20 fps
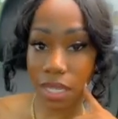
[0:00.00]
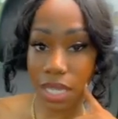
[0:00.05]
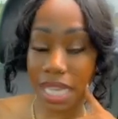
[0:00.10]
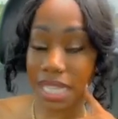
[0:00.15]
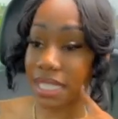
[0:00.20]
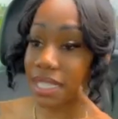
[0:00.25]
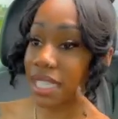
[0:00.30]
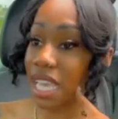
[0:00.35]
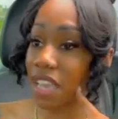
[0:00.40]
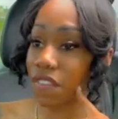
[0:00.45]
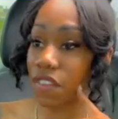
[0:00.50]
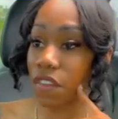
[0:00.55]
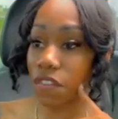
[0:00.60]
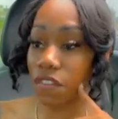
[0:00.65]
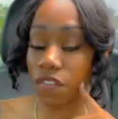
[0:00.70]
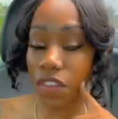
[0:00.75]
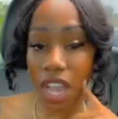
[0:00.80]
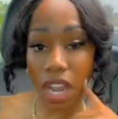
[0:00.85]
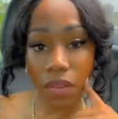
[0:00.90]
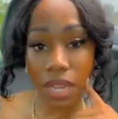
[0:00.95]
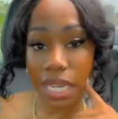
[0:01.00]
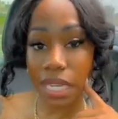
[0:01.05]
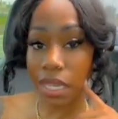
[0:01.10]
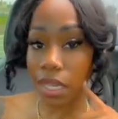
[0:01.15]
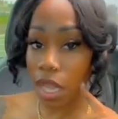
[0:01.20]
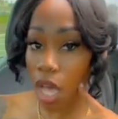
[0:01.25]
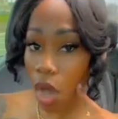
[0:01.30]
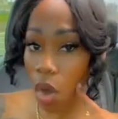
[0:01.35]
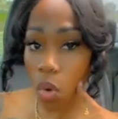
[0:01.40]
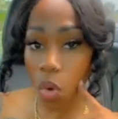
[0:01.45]
It's given very
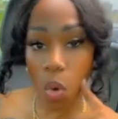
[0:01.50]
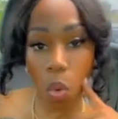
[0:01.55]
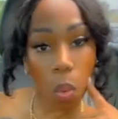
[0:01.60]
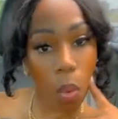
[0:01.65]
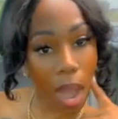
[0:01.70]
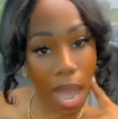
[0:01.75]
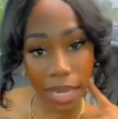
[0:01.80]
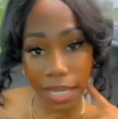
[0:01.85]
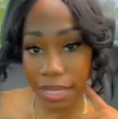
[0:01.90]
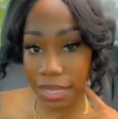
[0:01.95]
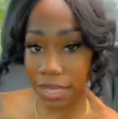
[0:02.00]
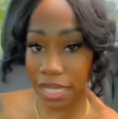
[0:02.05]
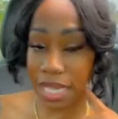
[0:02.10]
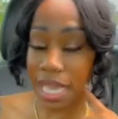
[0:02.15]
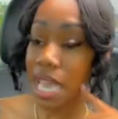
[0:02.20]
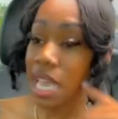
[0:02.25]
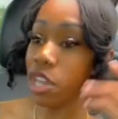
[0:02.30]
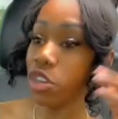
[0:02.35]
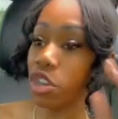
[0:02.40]
low quality.